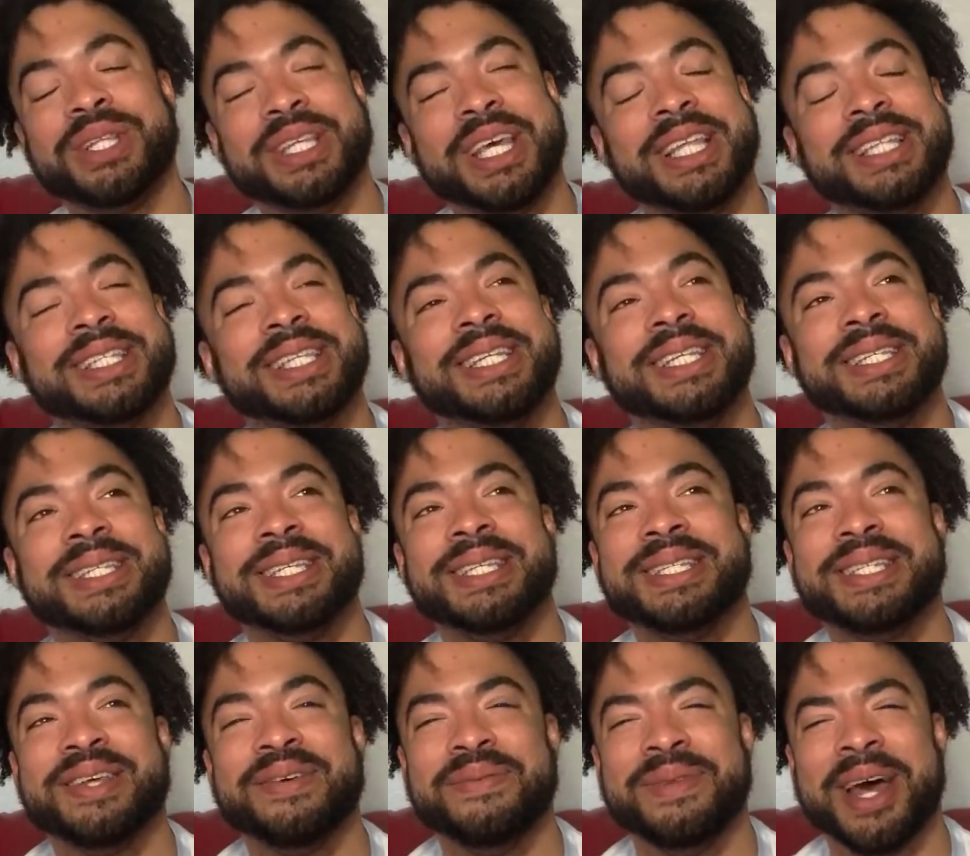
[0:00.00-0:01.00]
it's an
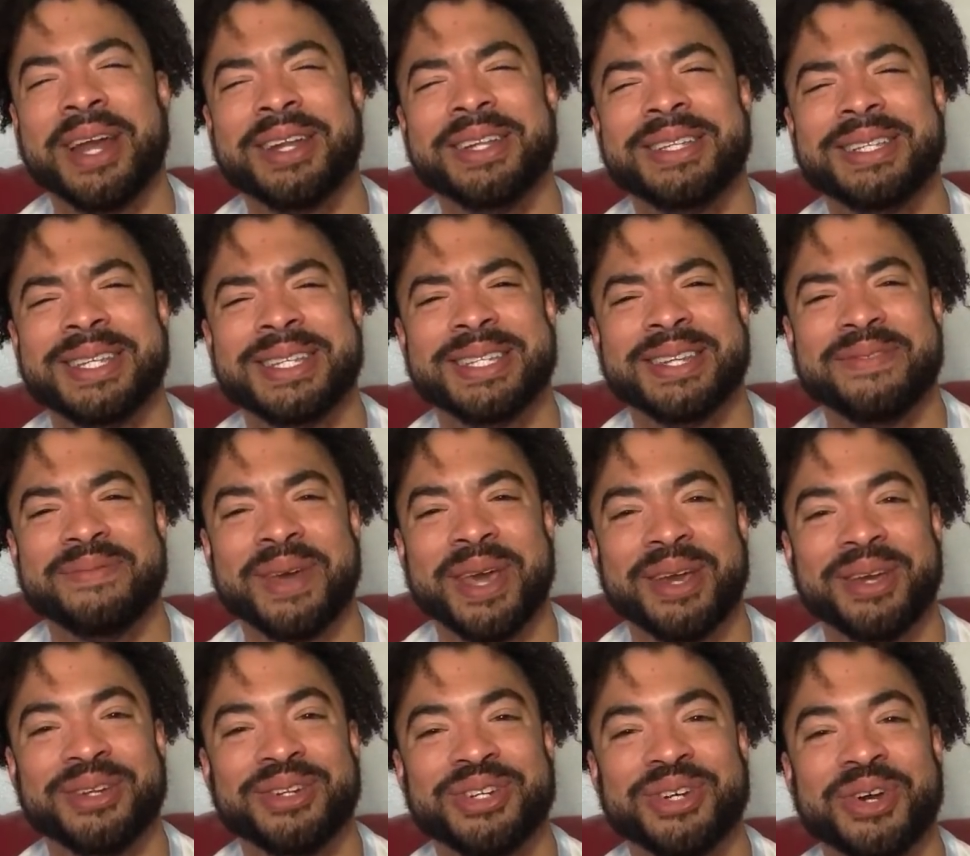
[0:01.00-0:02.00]
assistant, not an assistant
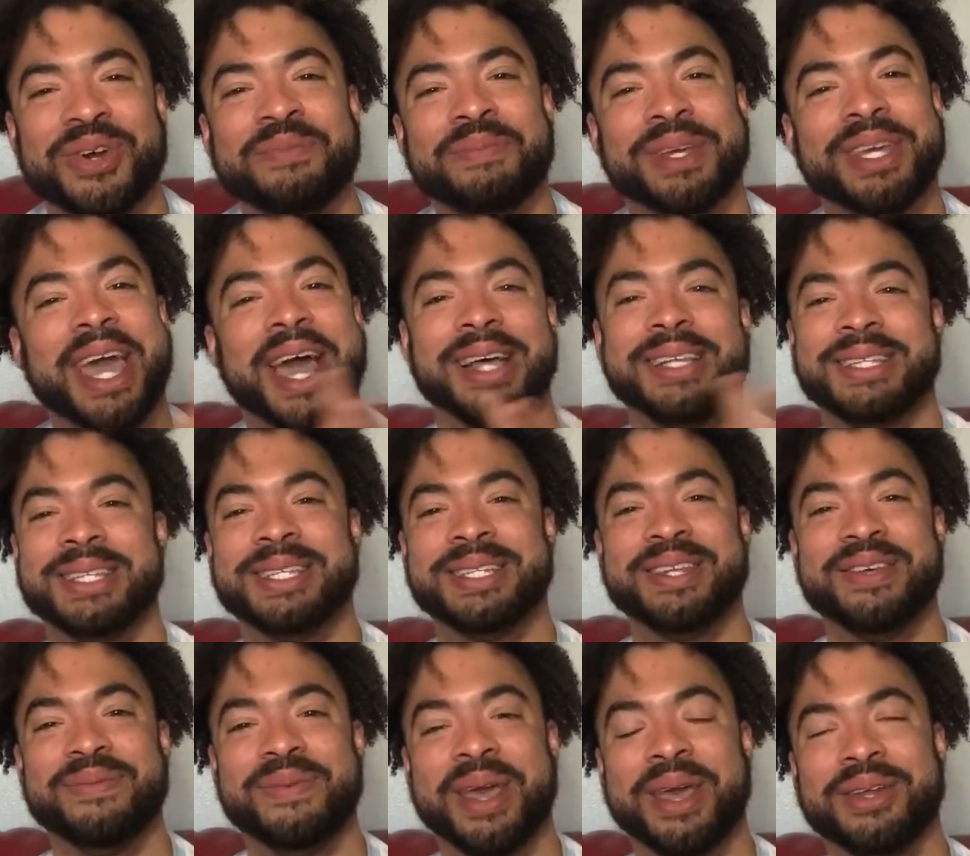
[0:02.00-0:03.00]
manager, but yeah,
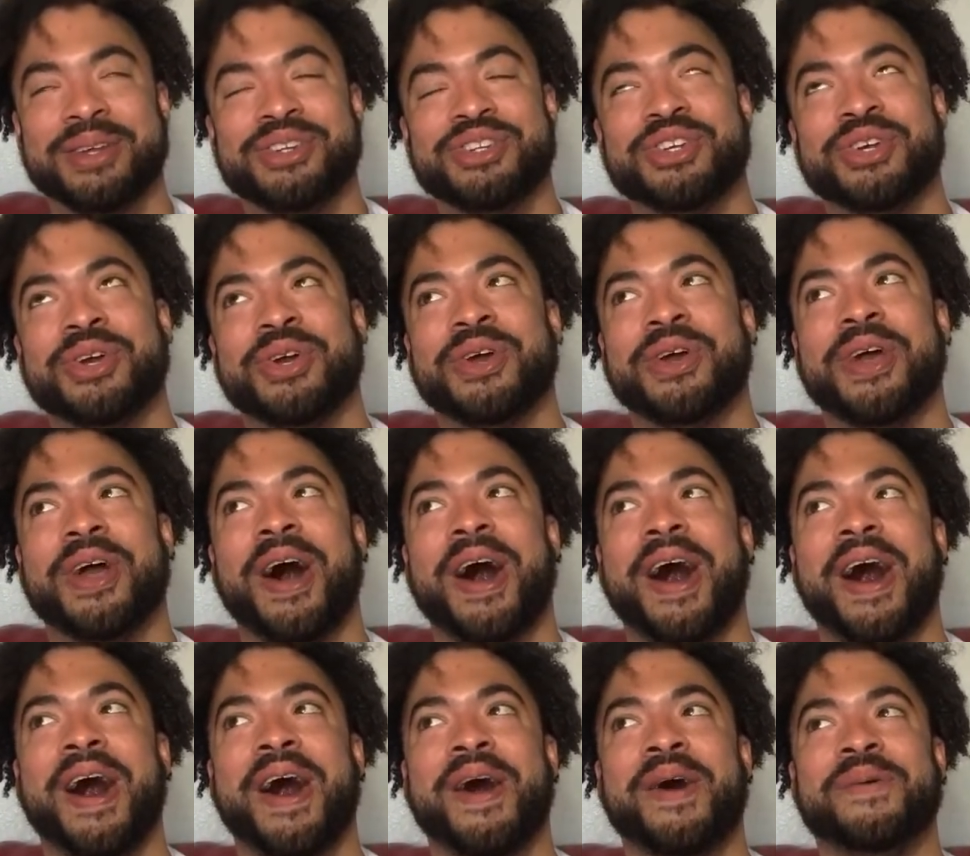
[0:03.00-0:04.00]
assistant manager
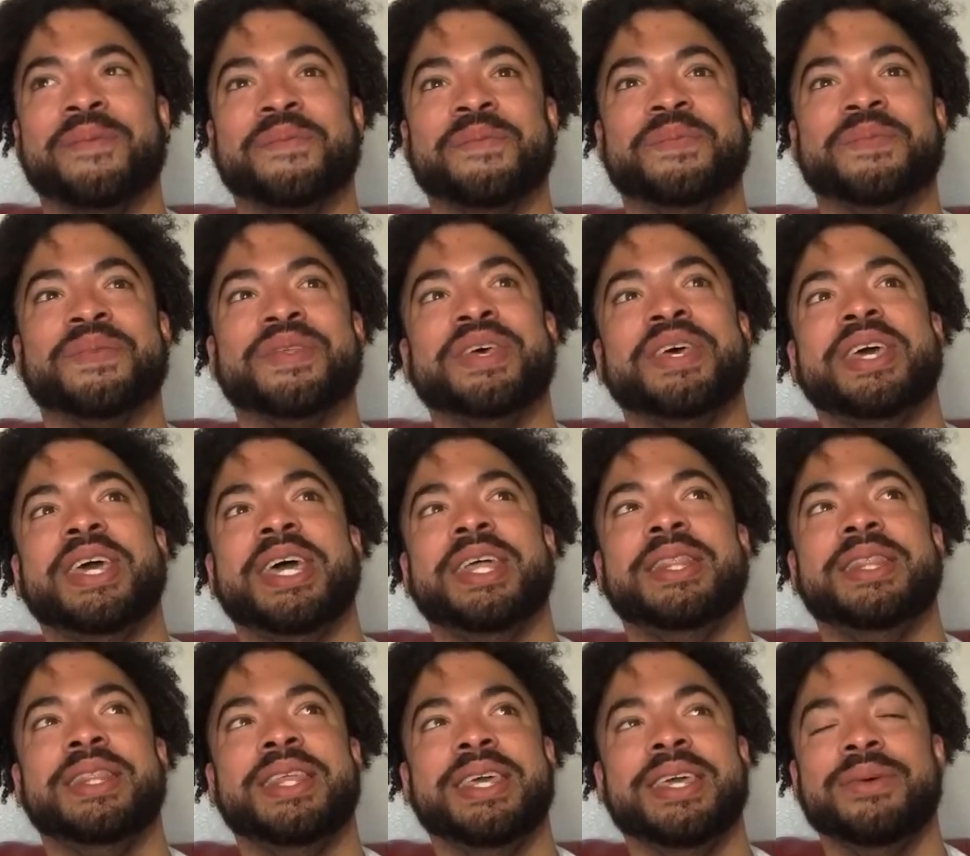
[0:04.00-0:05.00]

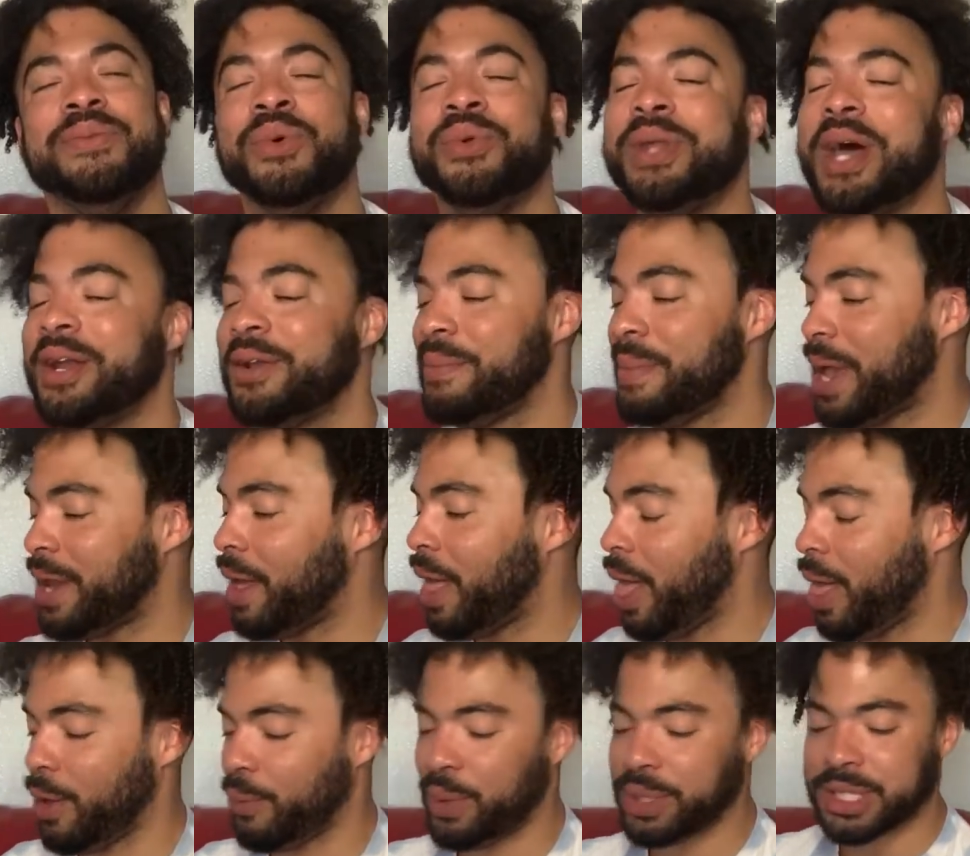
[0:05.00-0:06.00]
in the, well, not
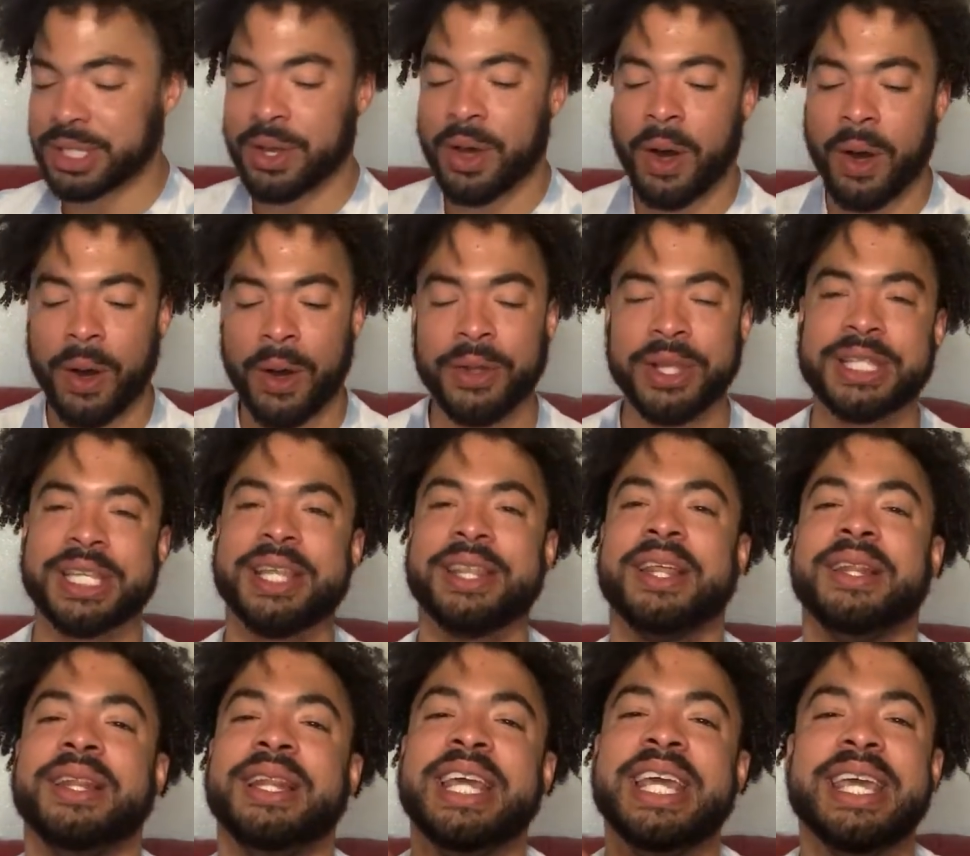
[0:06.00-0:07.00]
a what's it called? It's like
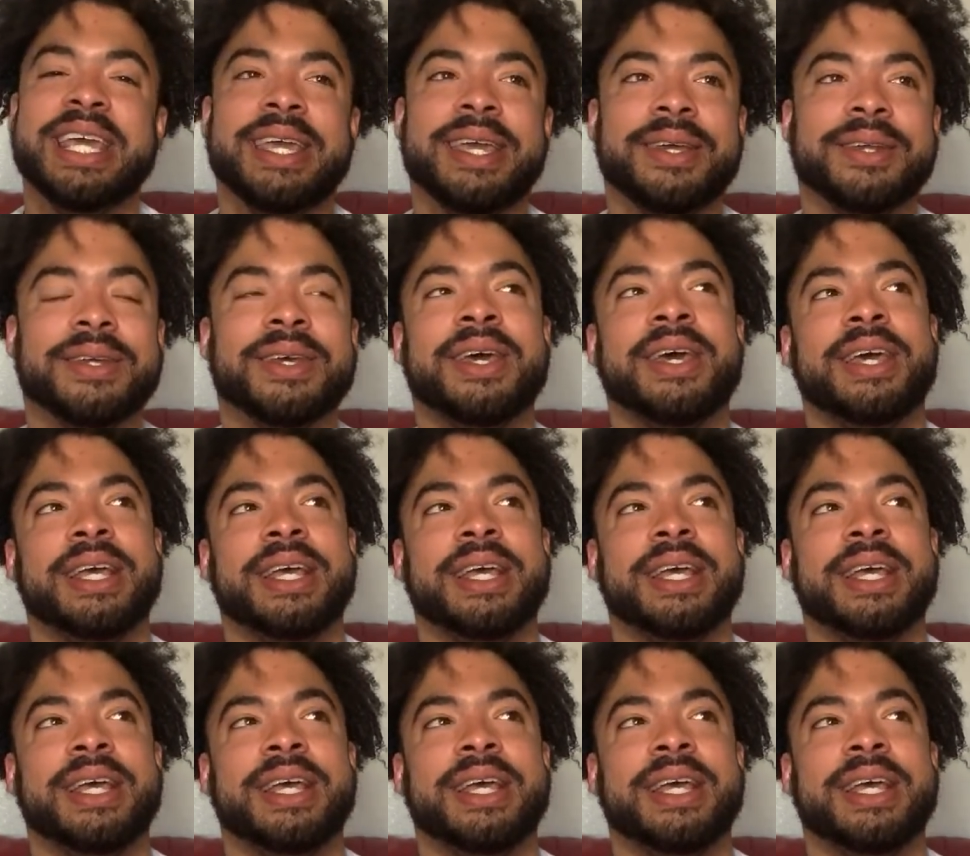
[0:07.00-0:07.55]
a lead.